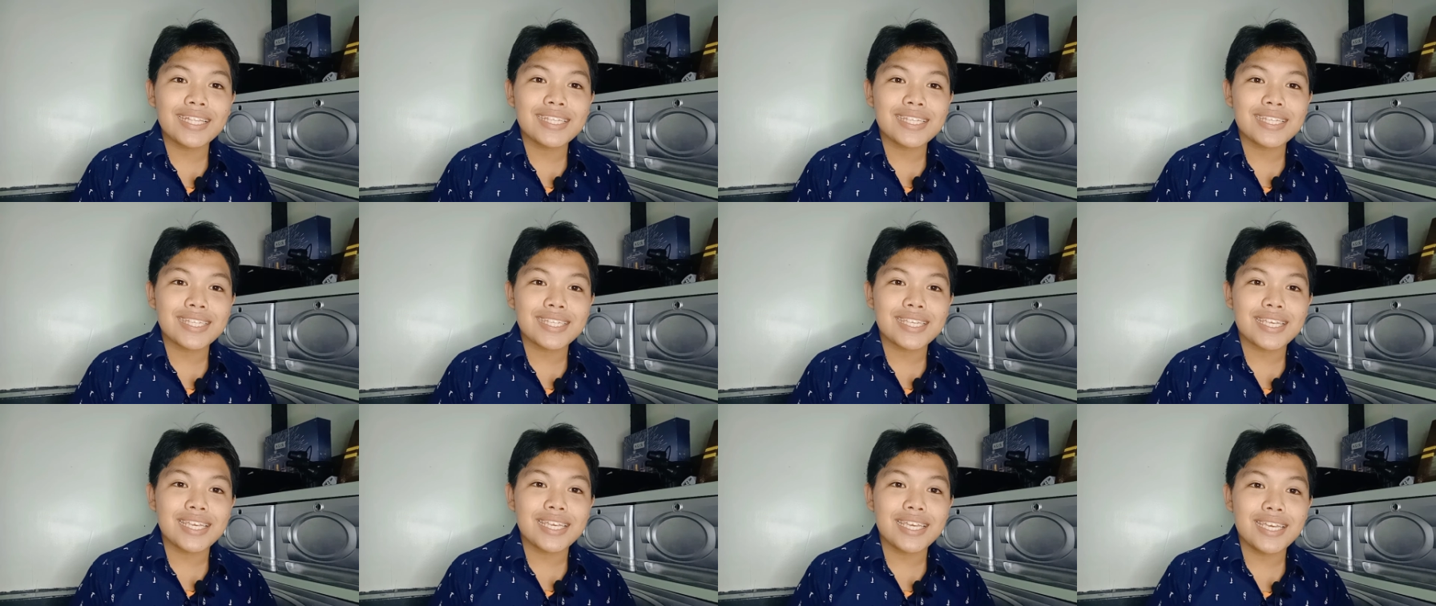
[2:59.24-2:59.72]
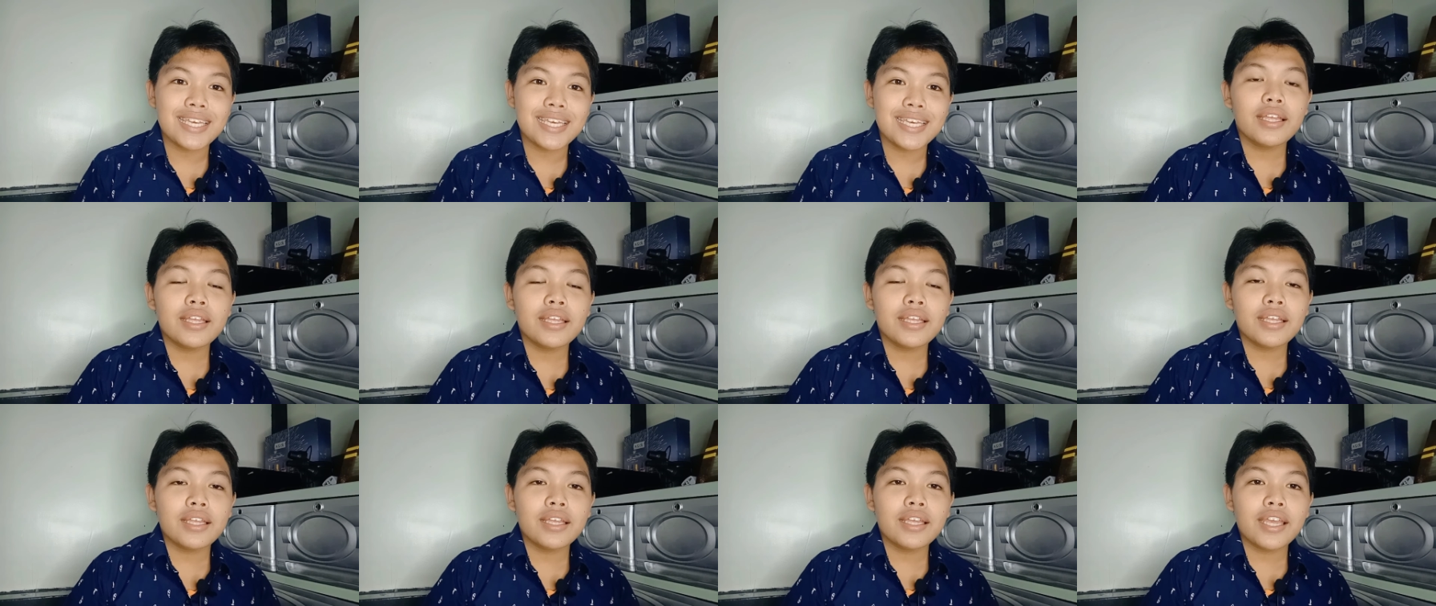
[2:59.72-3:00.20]
see
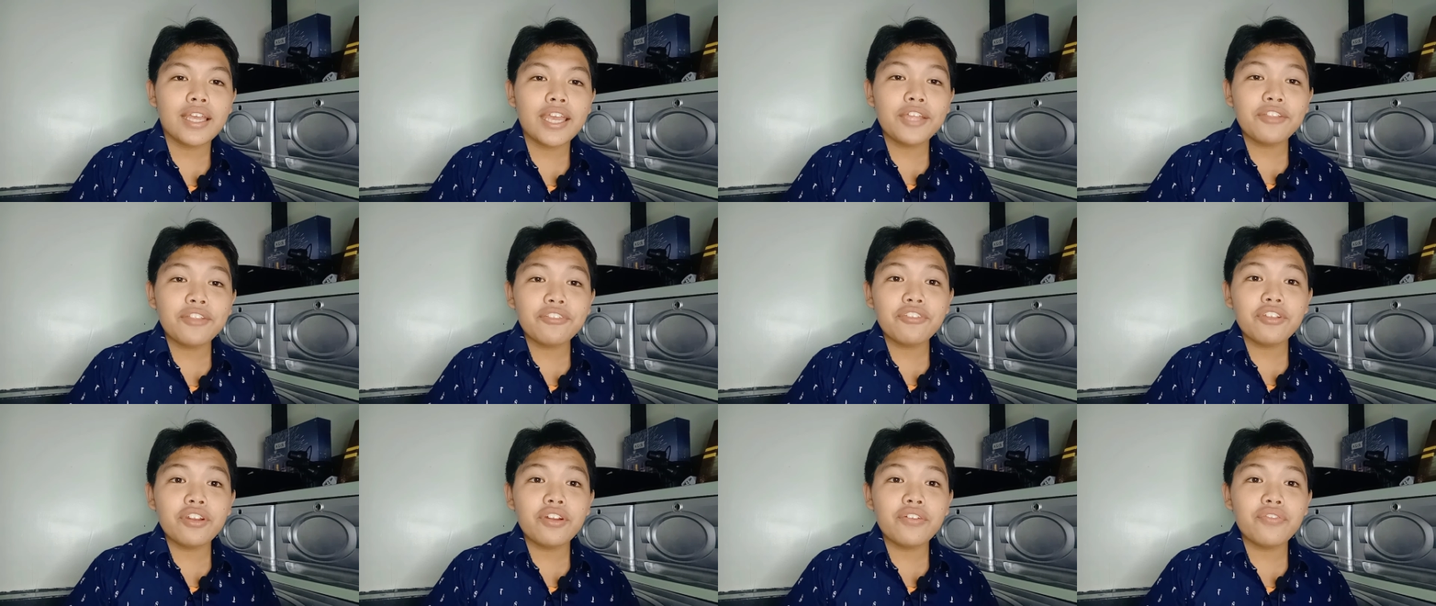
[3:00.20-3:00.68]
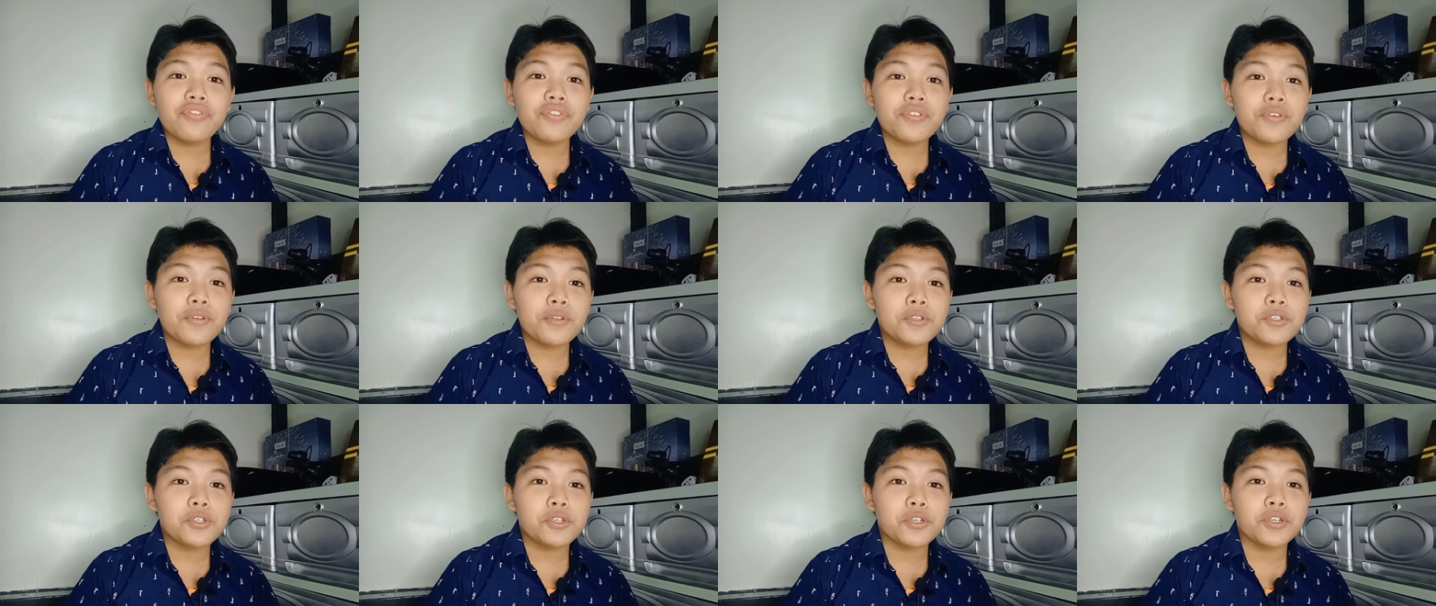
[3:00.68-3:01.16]
into the
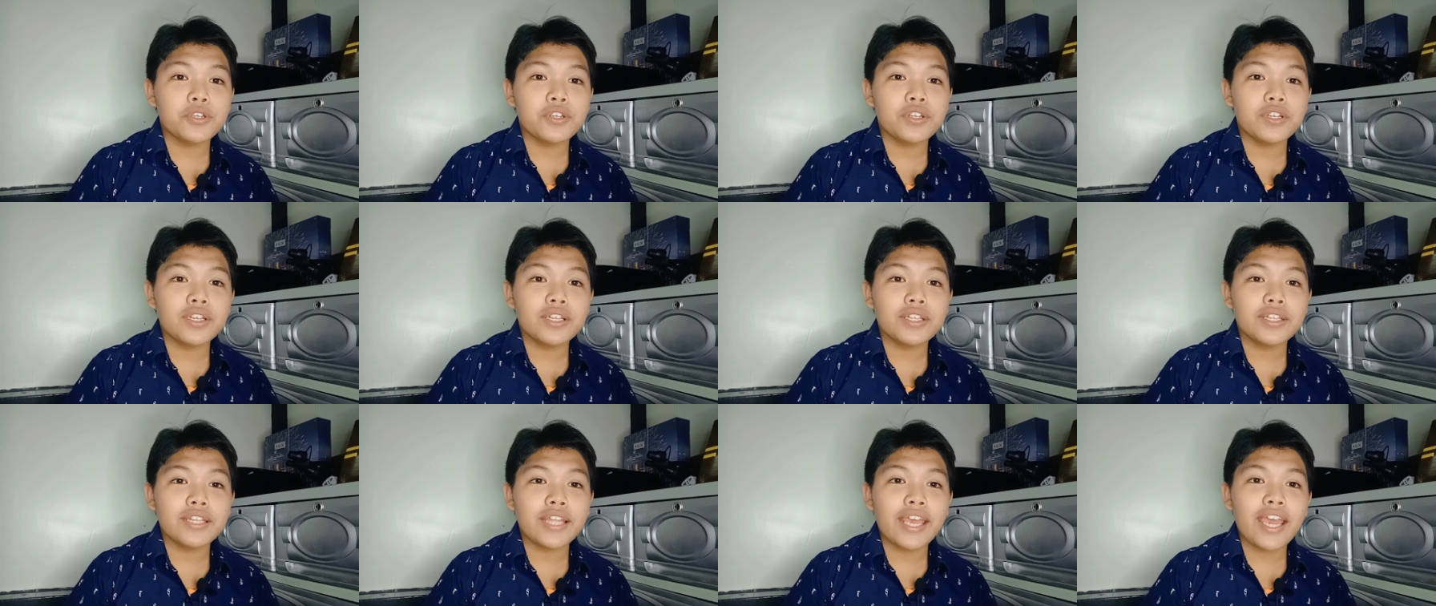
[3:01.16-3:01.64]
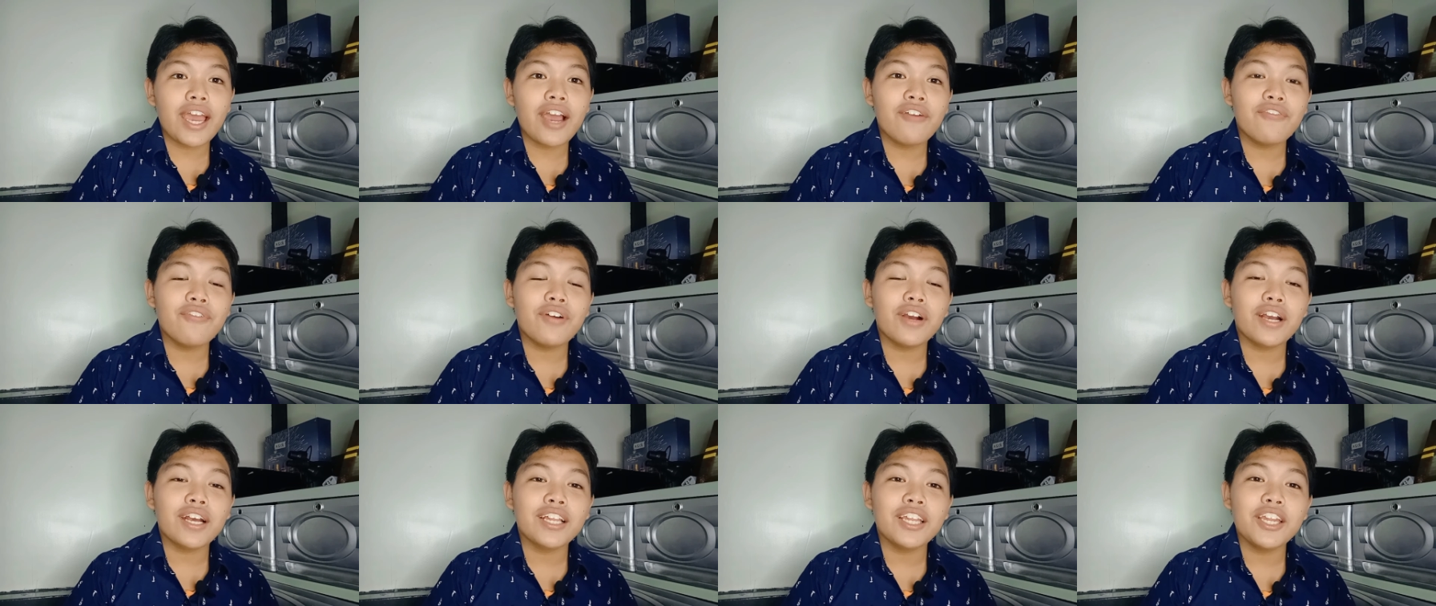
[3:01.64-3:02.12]
future, they
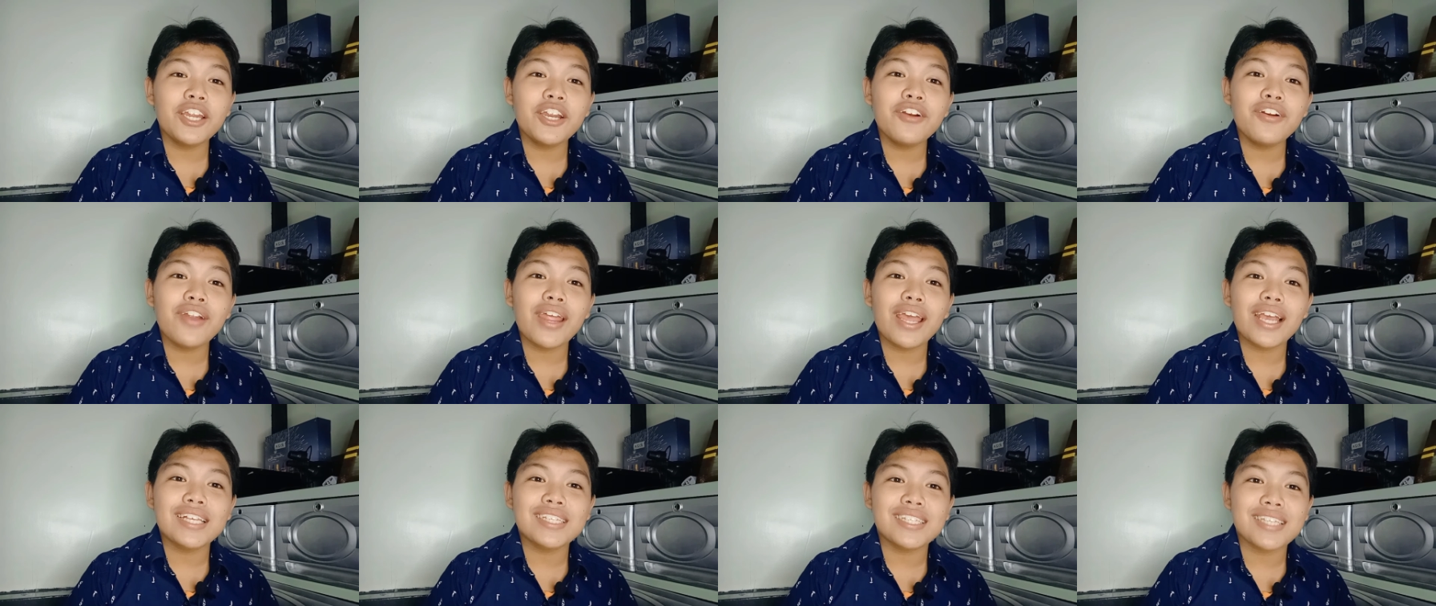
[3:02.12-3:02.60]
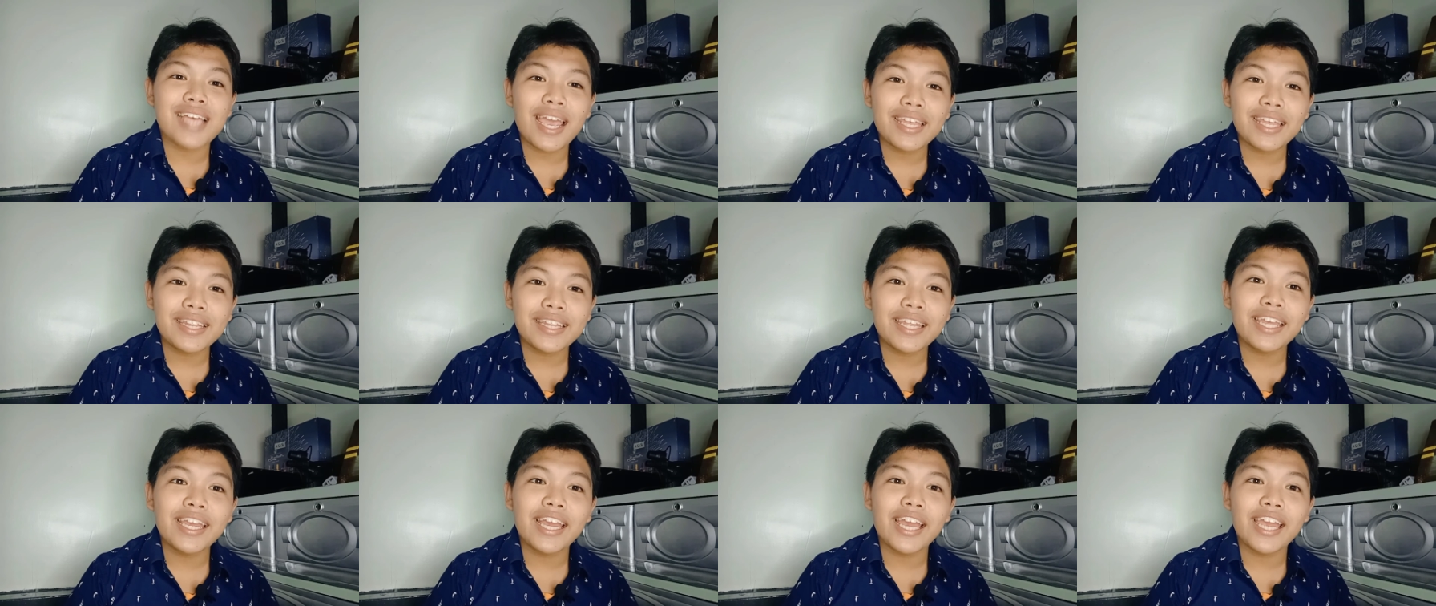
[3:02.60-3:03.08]
have a clear,
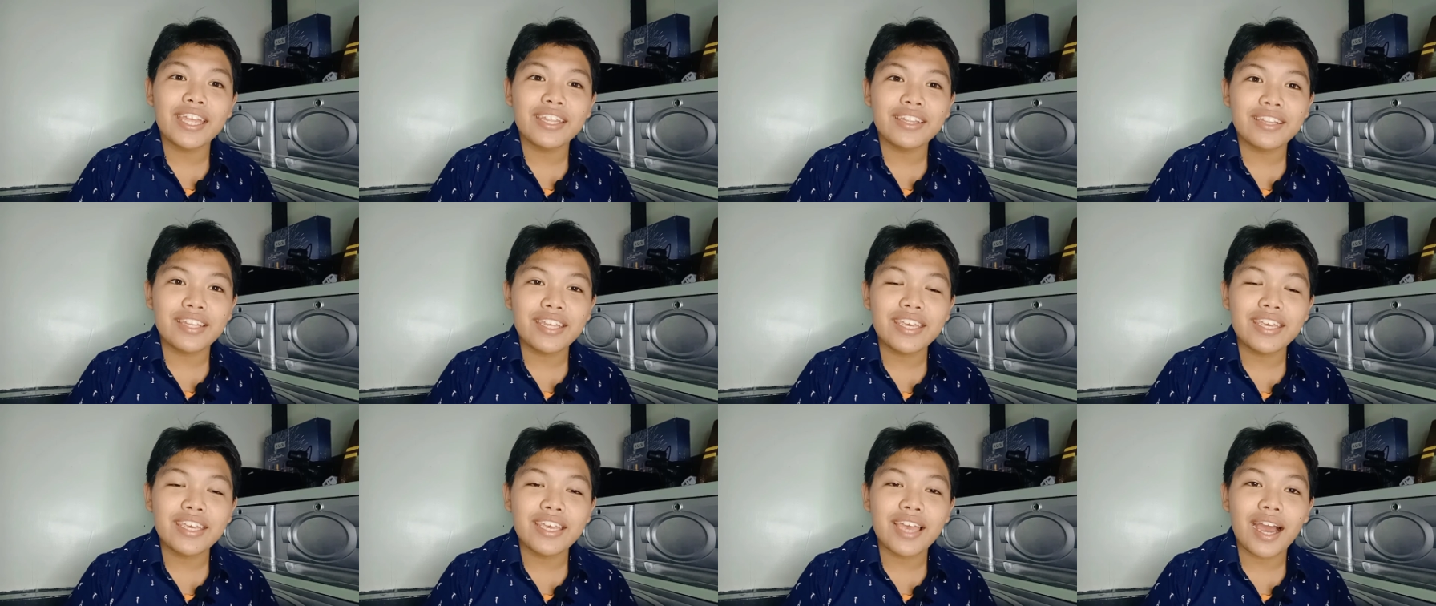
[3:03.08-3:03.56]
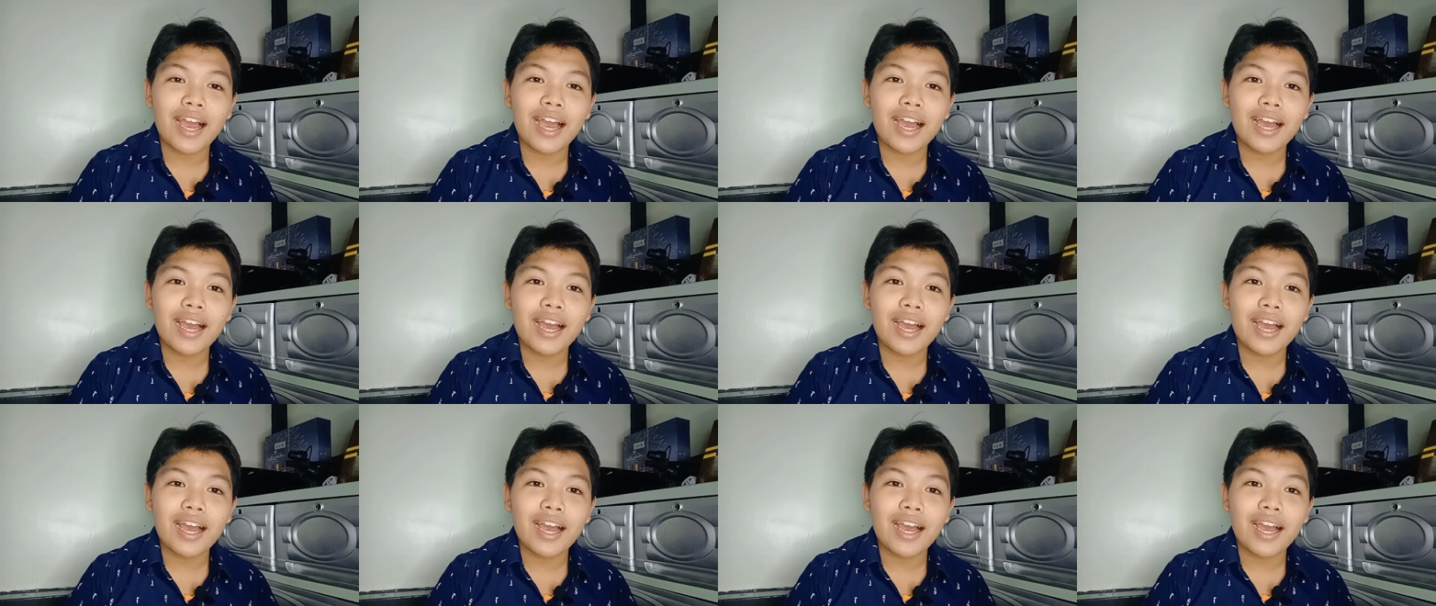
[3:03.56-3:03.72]
exciting idea